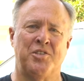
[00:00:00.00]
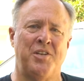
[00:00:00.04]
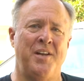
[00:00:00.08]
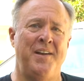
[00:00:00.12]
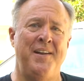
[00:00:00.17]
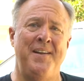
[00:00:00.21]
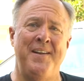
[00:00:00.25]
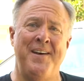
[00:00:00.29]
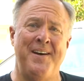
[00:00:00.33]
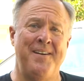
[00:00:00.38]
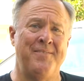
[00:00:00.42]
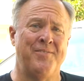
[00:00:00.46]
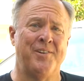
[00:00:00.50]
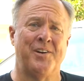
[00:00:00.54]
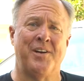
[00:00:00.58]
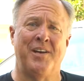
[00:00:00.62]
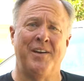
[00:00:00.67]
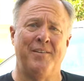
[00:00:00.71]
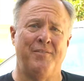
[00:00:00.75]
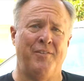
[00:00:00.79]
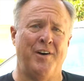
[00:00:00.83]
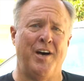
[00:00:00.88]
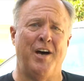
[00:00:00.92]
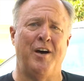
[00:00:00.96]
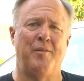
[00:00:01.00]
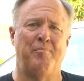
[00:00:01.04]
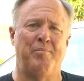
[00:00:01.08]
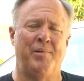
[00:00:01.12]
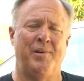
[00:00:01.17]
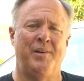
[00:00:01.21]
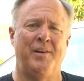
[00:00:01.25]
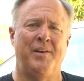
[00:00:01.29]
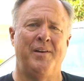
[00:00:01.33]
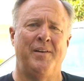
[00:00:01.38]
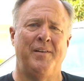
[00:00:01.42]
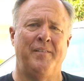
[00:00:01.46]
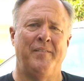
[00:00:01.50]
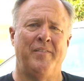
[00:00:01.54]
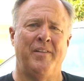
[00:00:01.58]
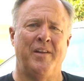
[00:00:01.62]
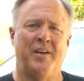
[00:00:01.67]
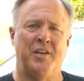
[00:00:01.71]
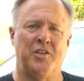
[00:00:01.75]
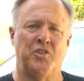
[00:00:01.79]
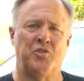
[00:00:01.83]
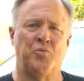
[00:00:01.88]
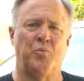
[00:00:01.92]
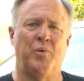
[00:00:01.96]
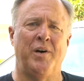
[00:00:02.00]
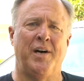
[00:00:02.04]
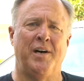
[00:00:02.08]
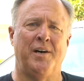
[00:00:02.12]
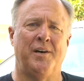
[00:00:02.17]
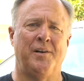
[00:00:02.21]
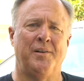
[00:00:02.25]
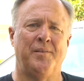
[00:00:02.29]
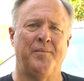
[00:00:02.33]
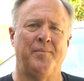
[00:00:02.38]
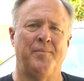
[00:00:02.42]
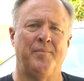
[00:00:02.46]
to never give up as well.